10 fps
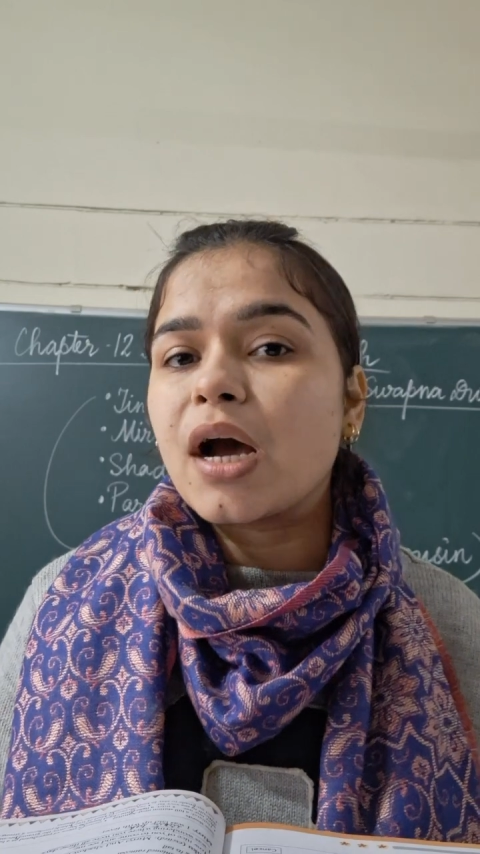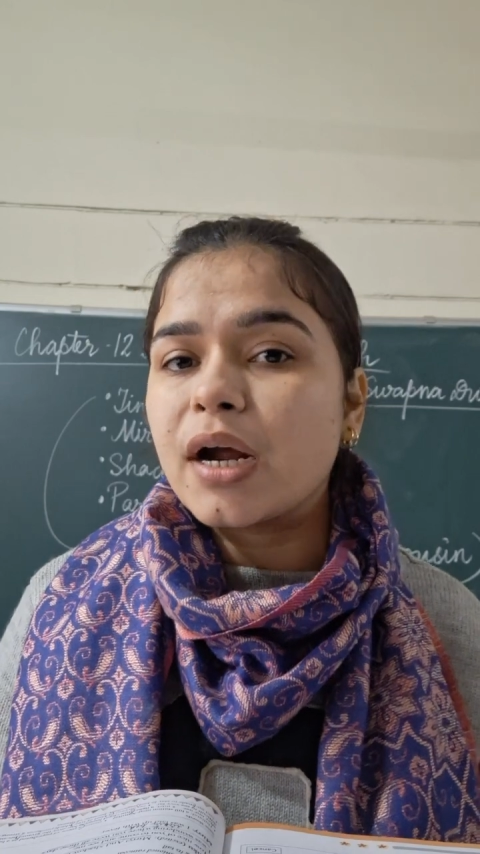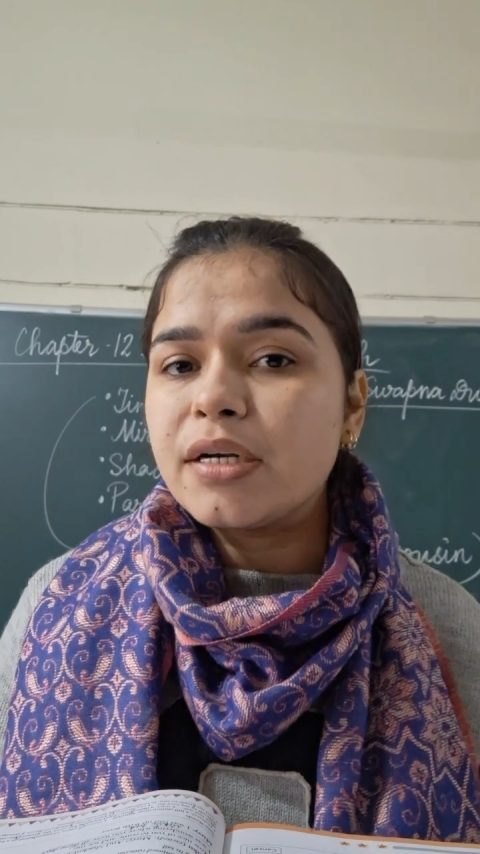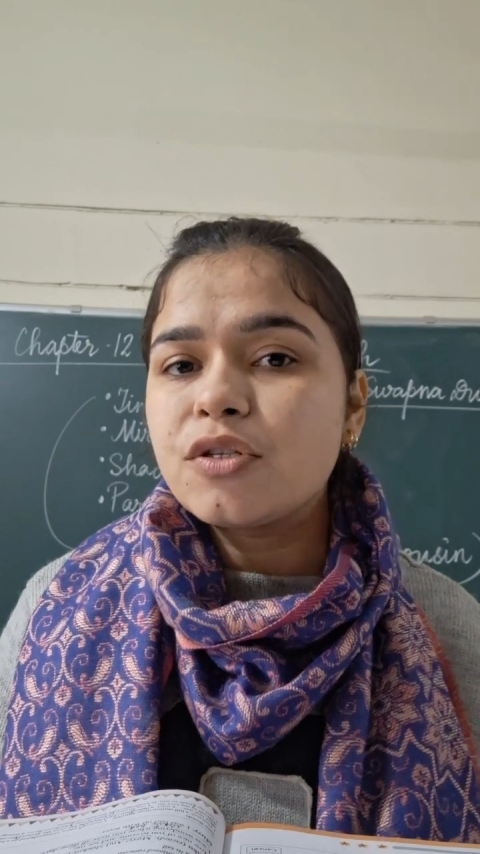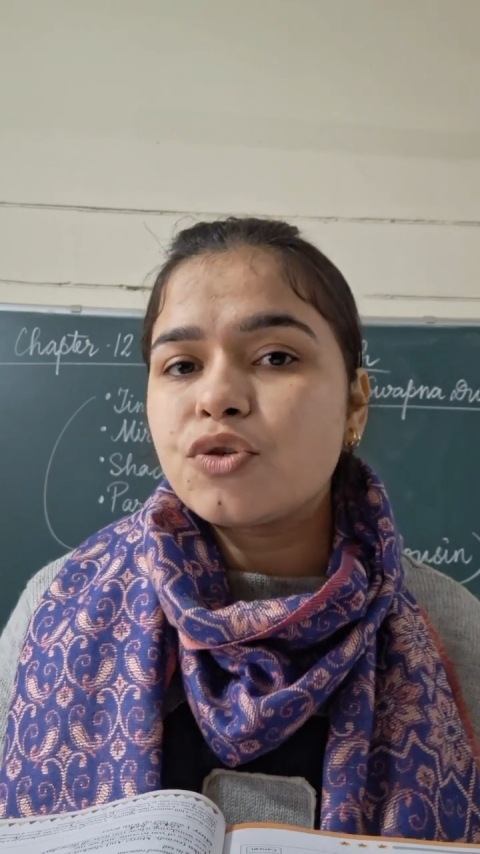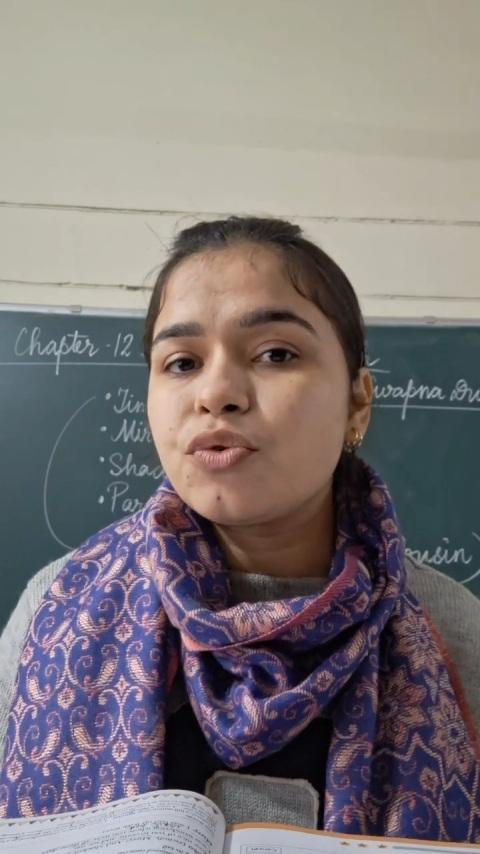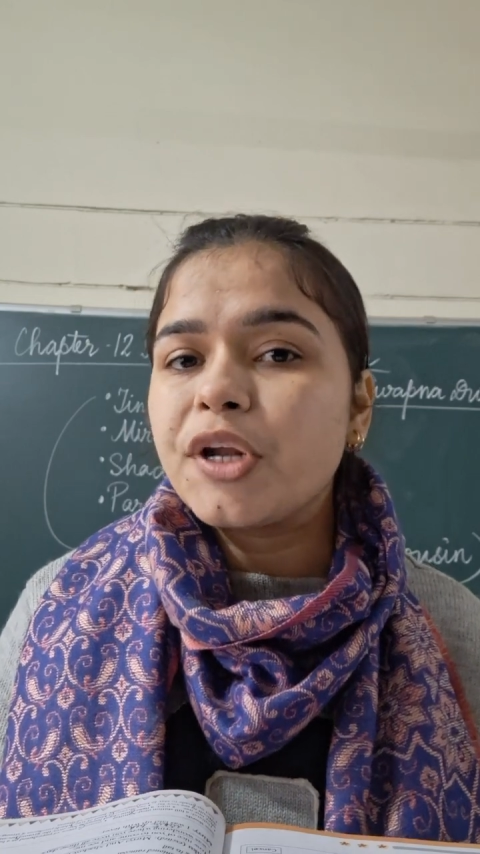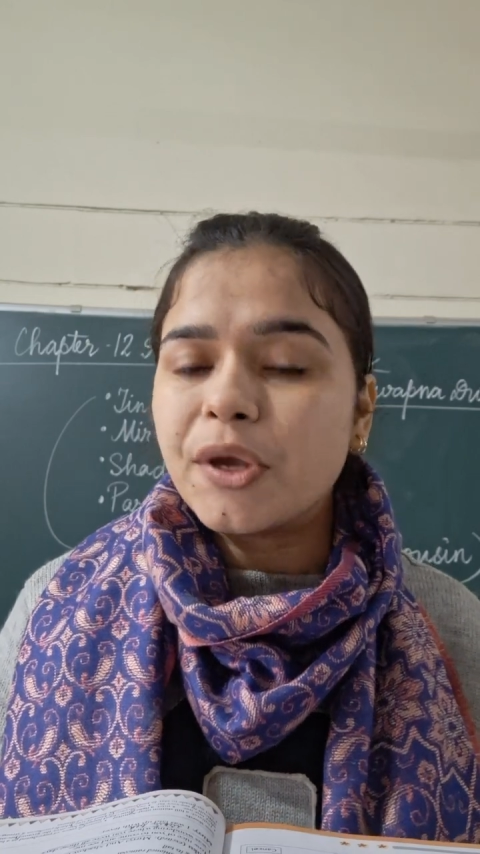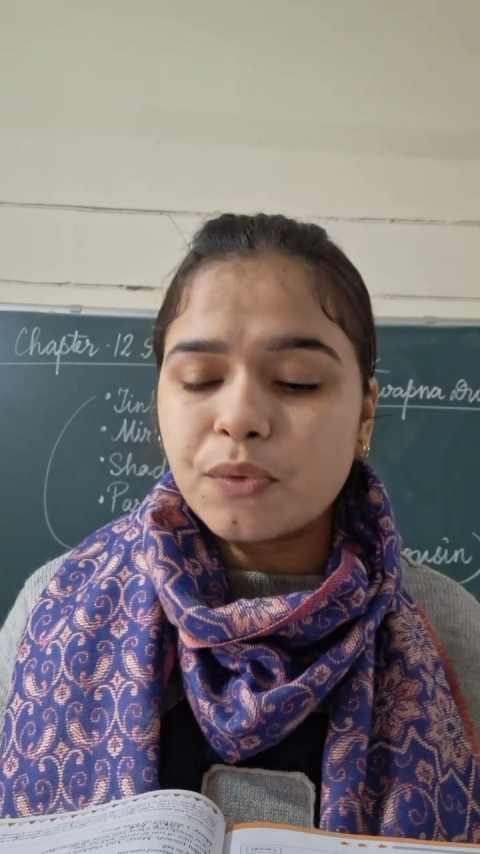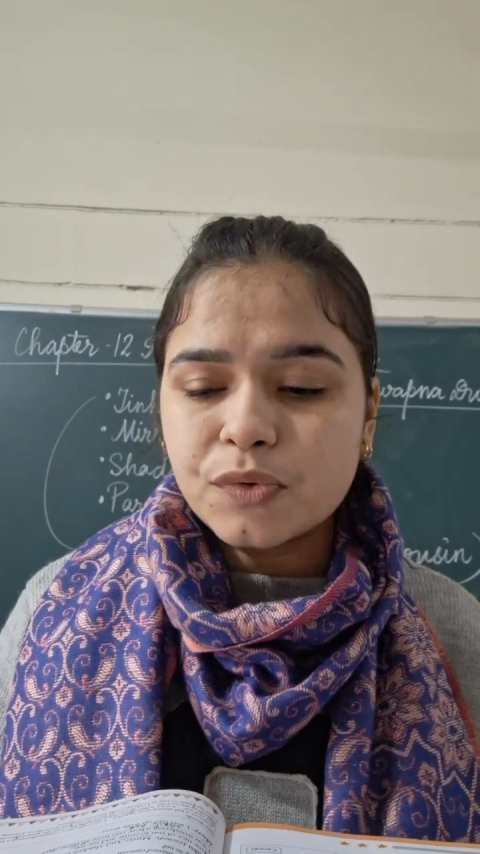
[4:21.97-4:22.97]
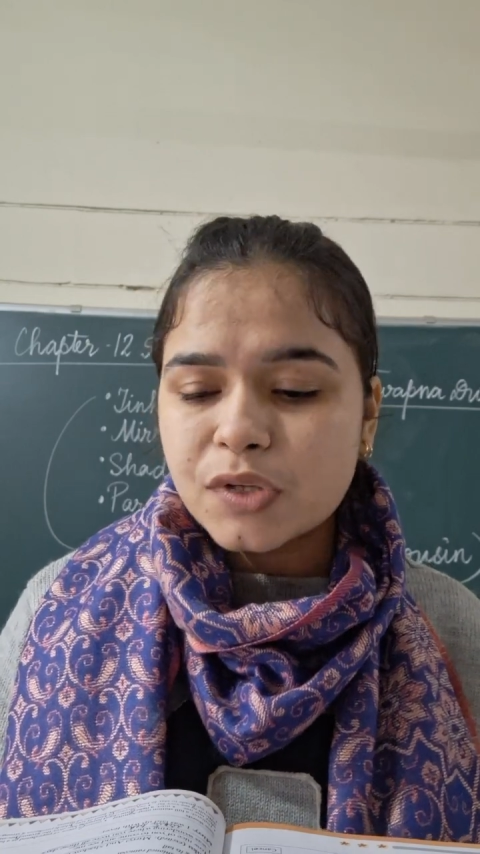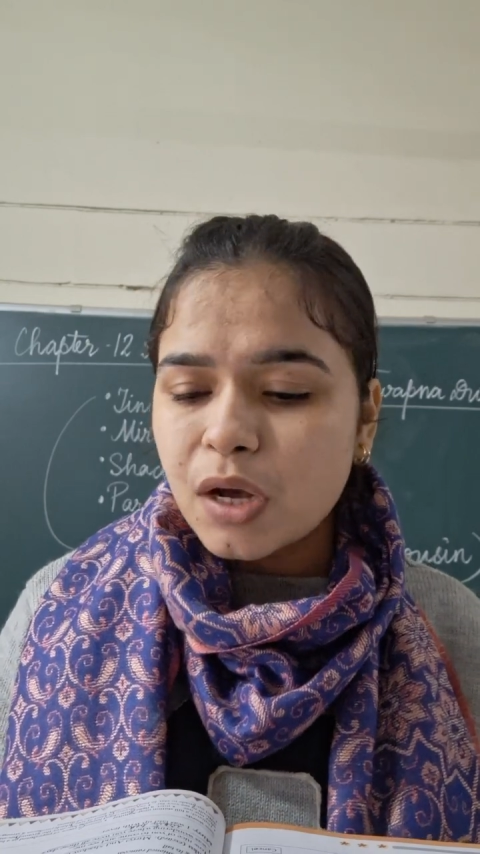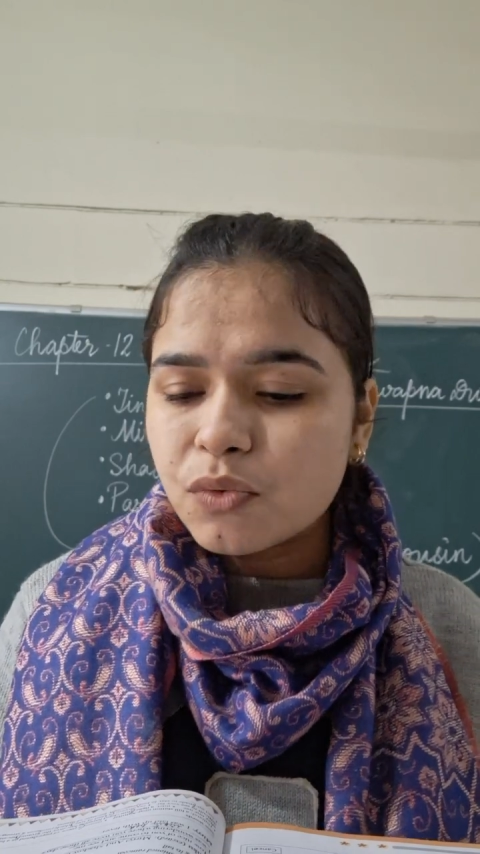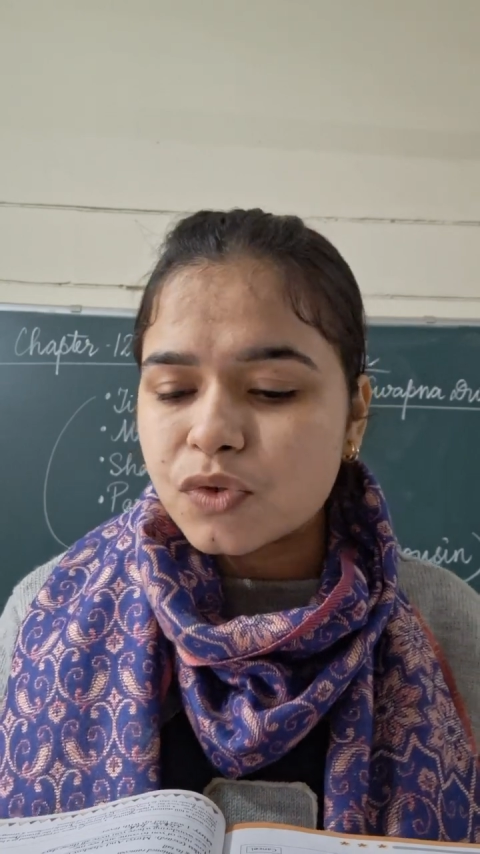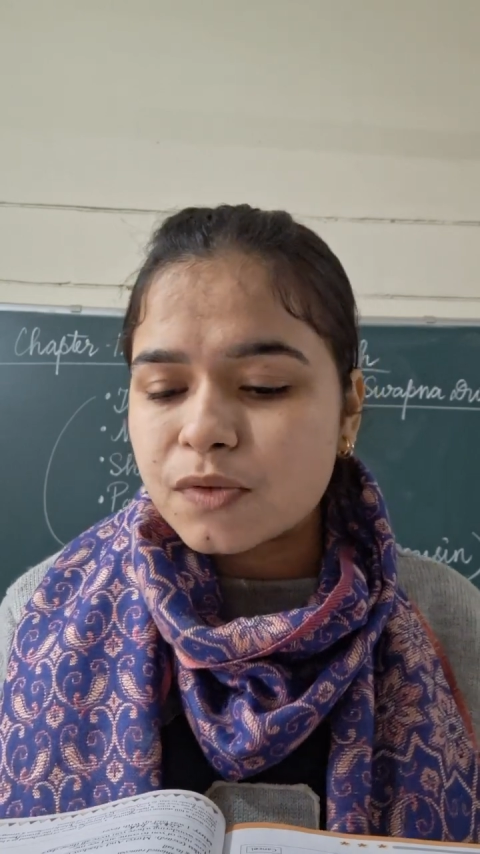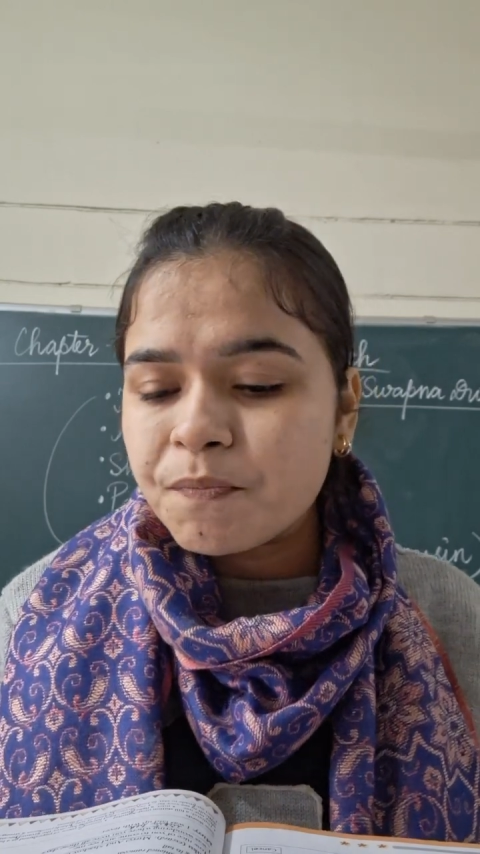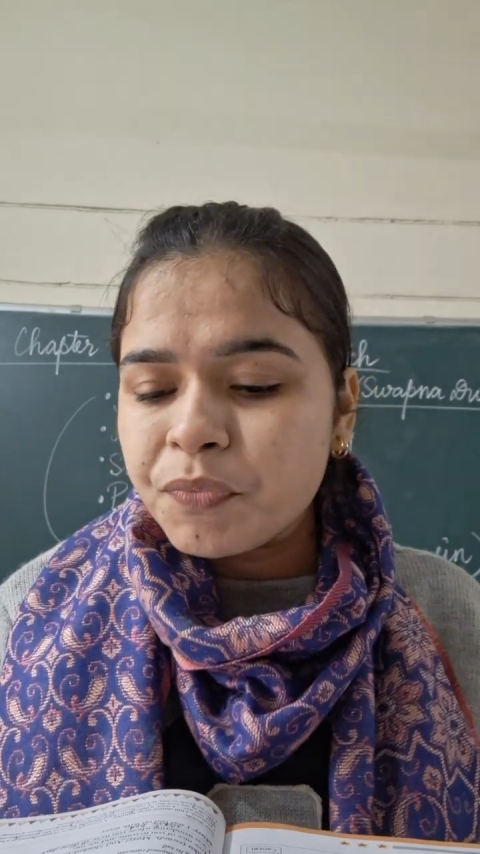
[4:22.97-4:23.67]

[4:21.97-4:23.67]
aunts to Tinku's house.